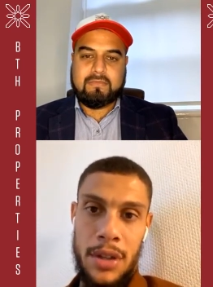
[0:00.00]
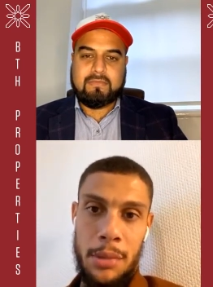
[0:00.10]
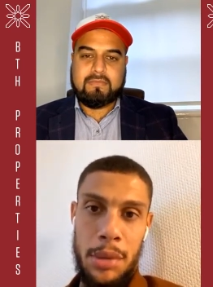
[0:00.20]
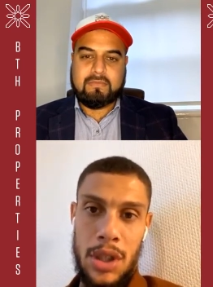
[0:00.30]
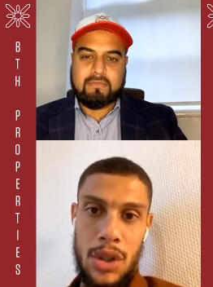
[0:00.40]

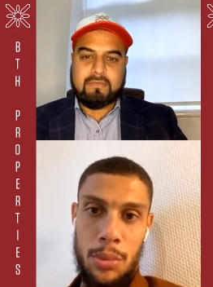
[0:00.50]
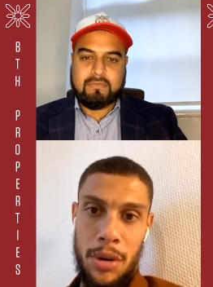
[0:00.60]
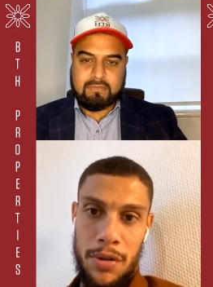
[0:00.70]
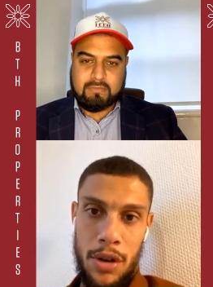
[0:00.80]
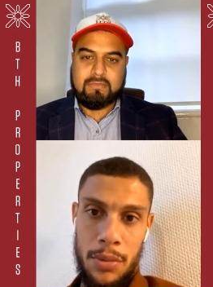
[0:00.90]
Speaker 1: pitch to
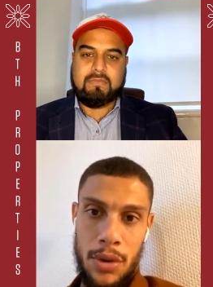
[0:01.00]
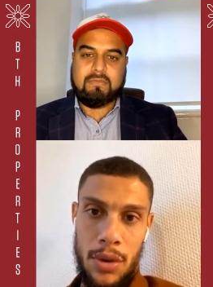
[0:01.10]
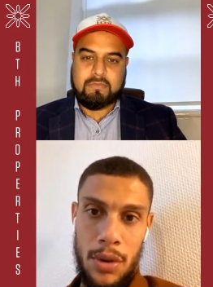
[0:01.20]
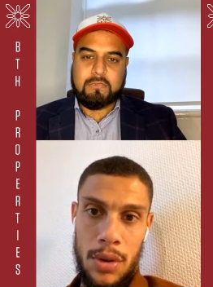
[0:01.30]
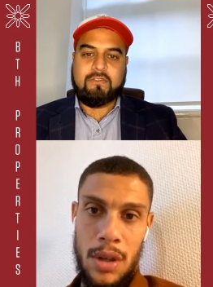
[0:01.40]
perform you know
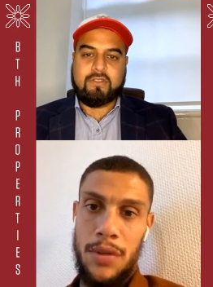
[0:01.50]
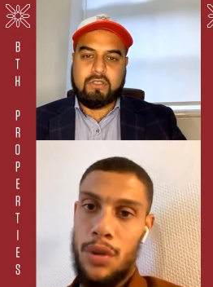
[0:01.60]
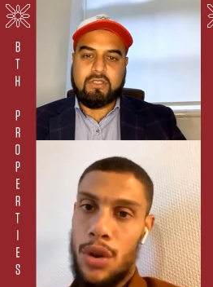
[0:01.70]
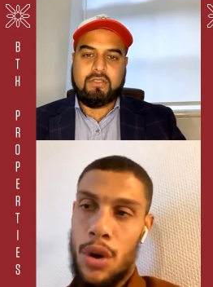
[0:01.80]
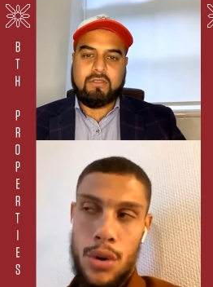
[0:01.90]
if he
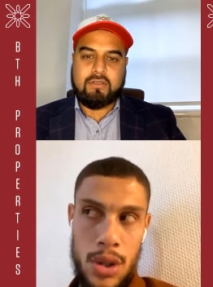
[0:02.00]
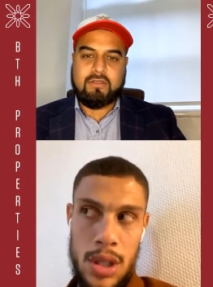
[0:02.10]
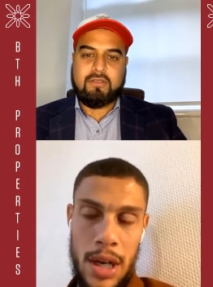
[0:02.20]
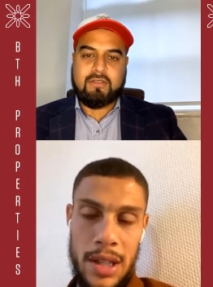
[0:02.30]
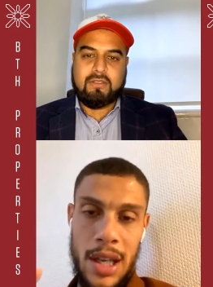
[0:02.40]
knows
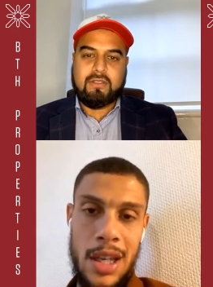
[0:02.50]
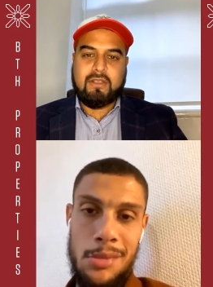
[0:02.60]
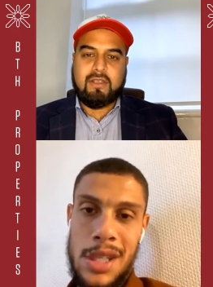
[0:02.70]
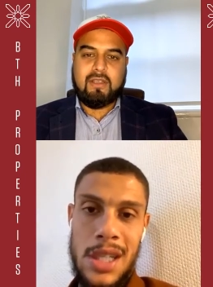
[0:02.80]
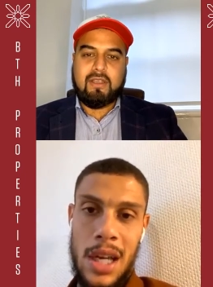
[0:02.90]
at any
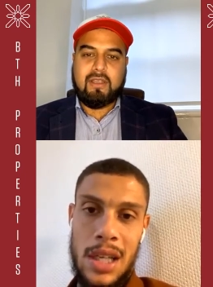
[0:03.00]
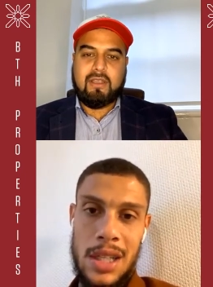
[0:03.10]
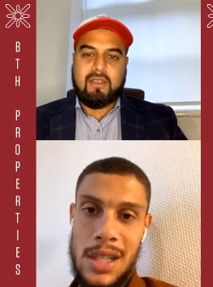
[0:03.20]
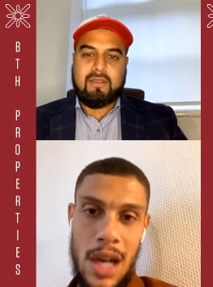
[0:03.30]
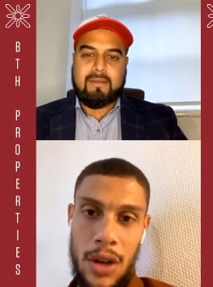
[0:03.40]
mistake
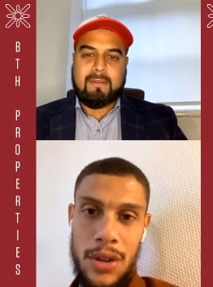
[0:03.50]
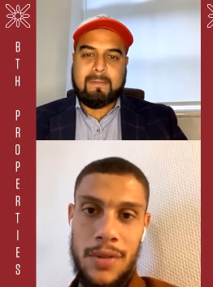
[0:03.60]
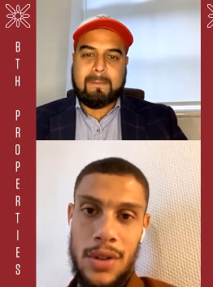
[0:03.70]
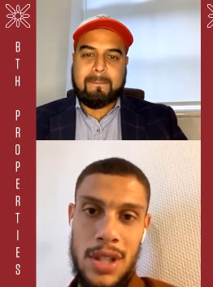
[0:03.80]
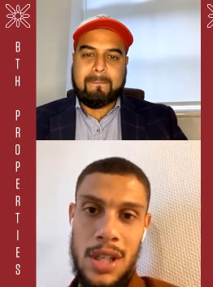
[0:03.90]
he's out of
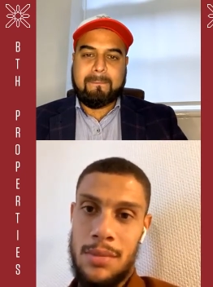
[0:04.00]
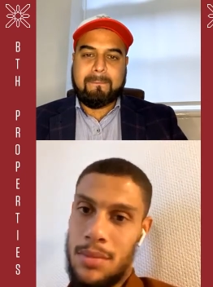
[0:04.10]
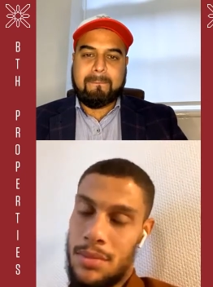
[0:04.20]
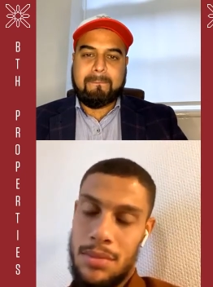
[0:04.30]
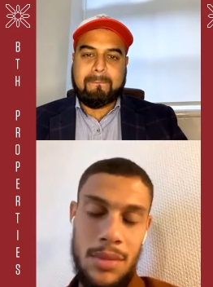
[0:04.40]
the team
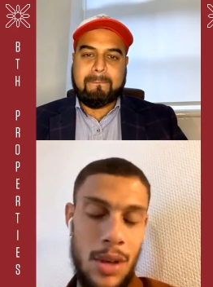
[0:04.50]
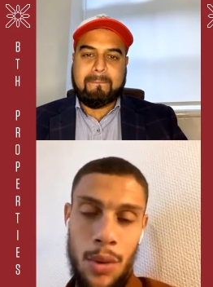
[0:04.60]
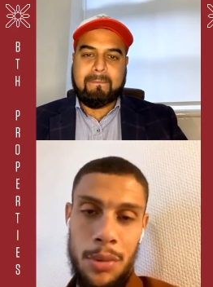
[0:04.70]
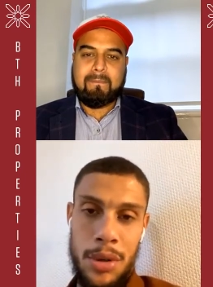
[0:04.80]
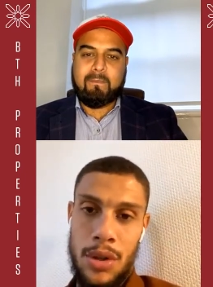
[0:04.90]
he
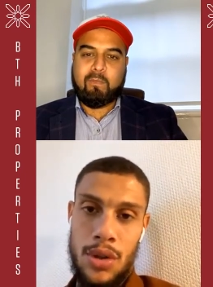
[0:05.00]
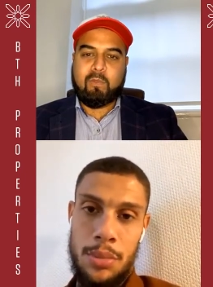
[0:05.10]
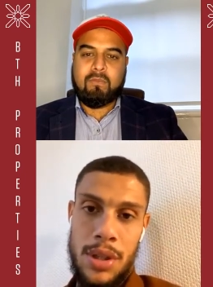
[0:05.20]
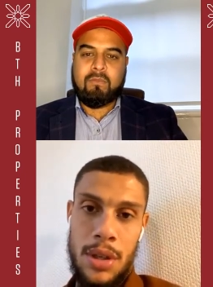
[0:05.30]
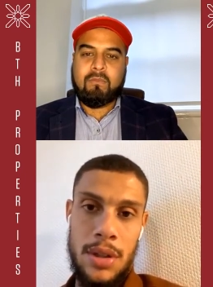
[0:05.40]
won't be 100
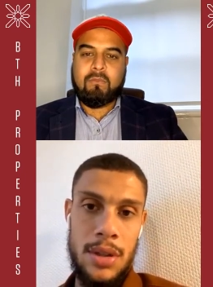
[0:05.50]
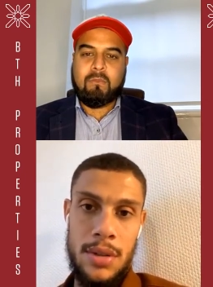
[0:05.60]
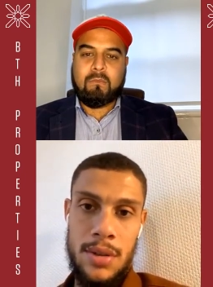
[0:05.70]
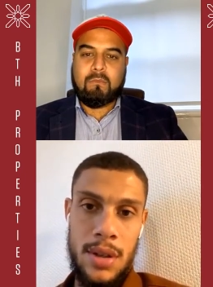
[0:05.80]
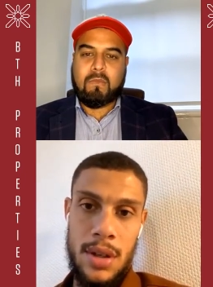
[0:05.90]
percent
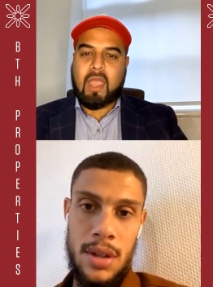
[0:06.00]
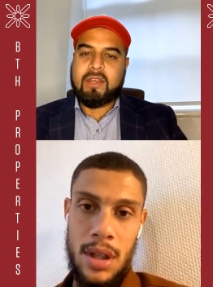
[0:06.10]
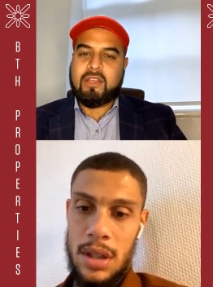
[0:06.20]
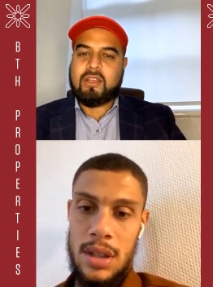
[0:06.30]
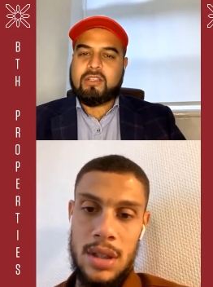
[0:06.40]
Speaker 2: i
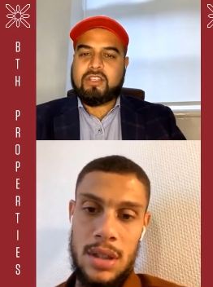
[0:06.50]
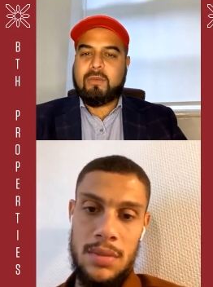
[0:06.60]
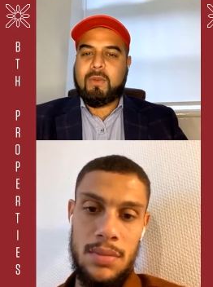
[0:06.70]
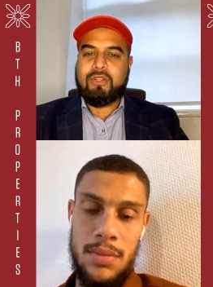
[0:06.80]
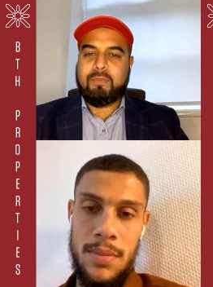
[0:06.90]
didn't ask you
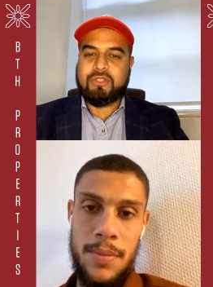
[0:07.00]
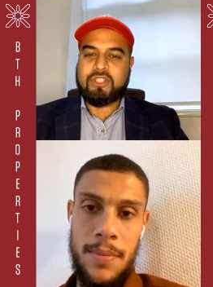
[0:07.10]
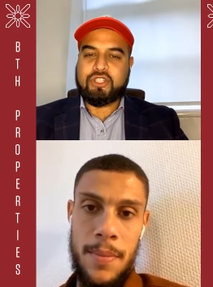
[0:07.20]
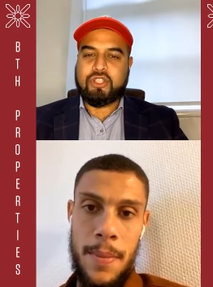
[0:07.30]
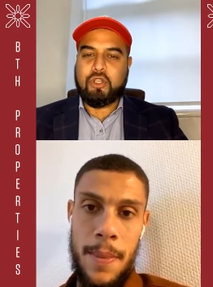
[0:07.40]
about the
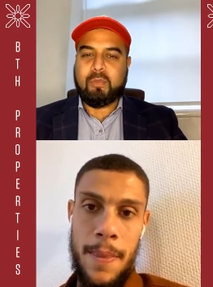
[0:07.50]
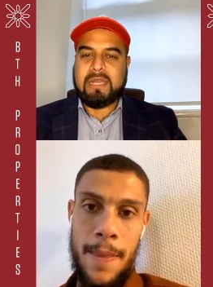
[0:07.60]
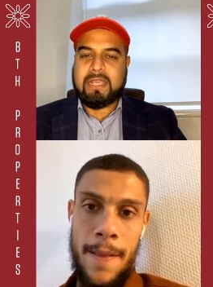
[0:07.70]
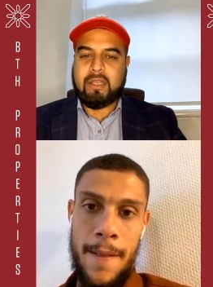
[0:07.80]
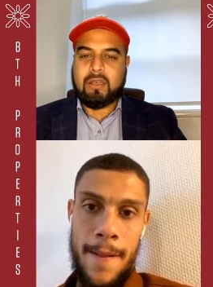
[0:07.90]
position you
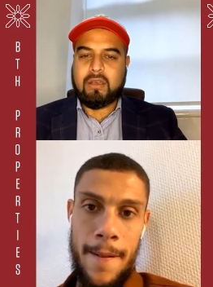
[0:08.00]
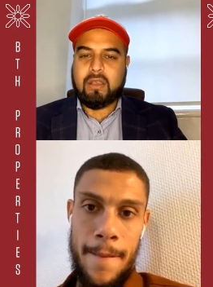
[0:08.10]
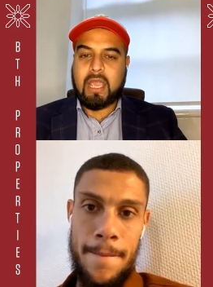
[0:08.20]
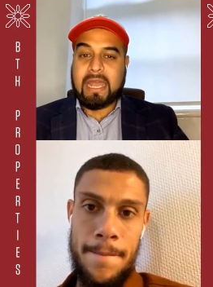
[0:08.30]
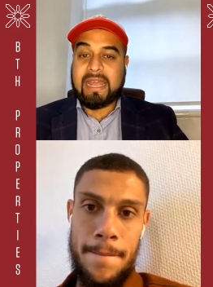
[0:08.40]
play in
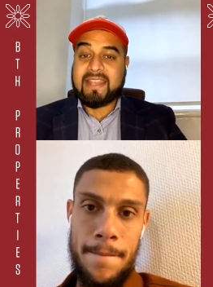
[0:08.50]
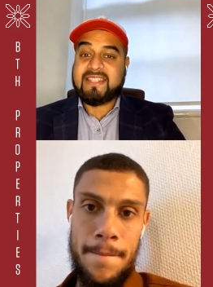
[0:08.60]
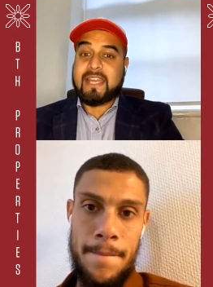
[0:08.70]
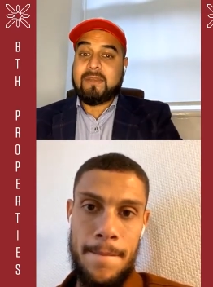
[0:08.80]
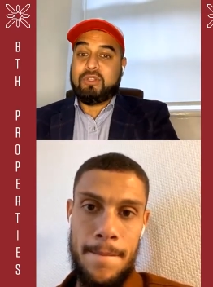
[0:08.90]
and has
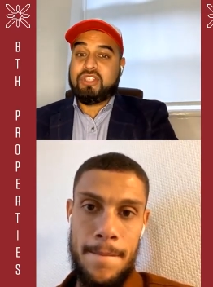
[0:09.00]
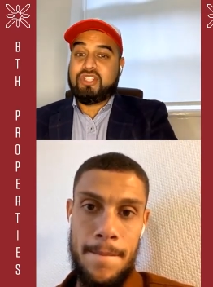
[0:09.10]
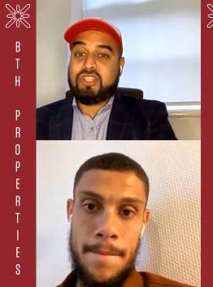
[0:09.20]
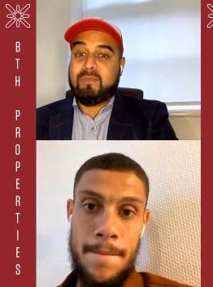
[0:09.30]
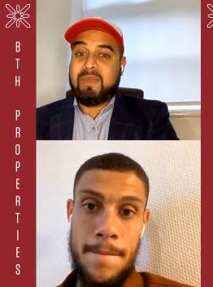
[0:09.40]
that
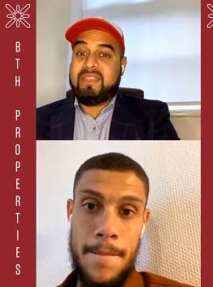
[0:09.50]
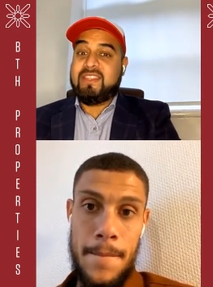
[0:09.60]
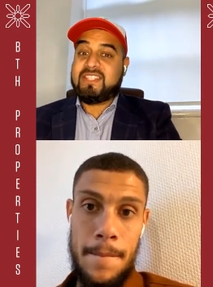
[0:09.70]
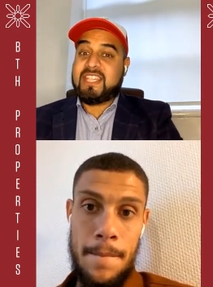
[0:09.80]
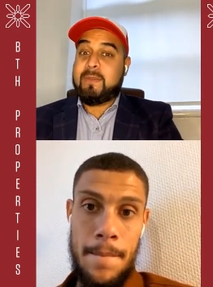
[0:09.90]
position been the
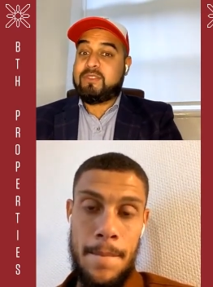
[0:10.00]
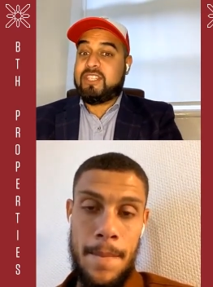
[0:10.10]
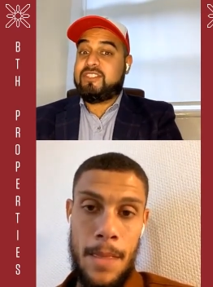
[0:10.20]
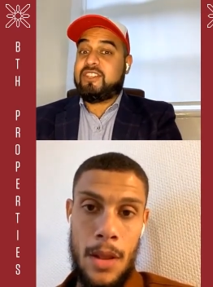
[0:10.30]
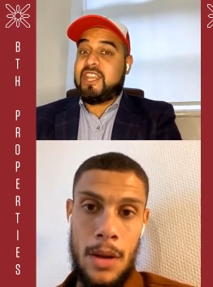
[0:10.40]
same
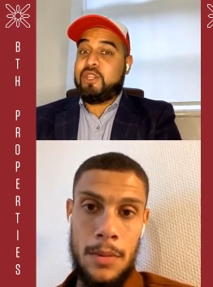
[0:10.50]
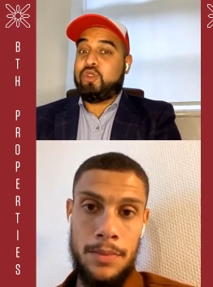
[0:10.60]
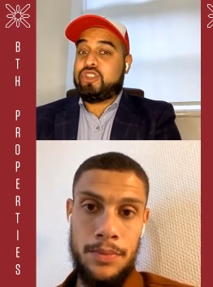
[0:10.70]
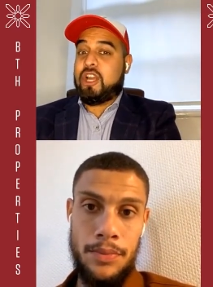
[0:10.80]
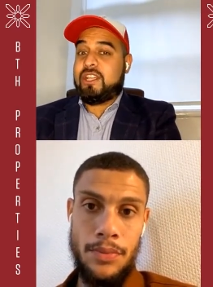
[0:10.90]
since the day you
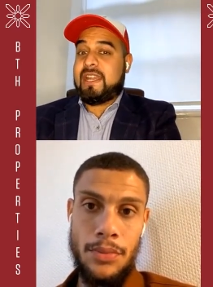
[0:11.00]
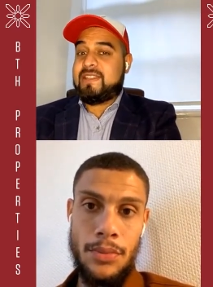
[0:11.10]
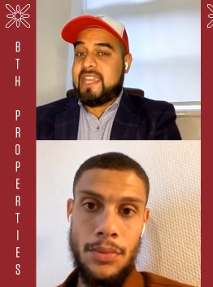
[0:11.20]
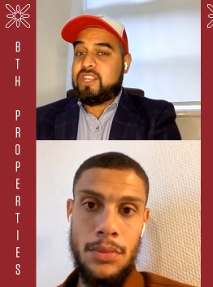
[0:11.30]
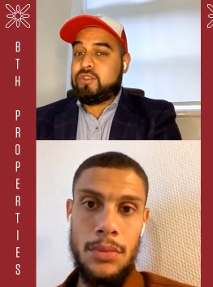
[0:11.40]
started at
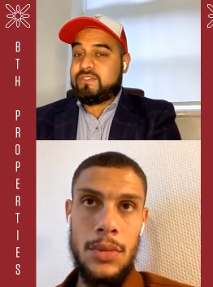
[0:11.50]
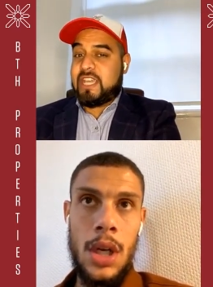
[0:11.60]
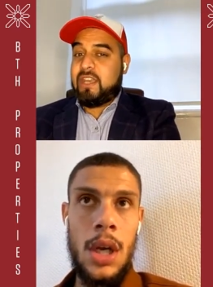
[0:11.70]
the age of 10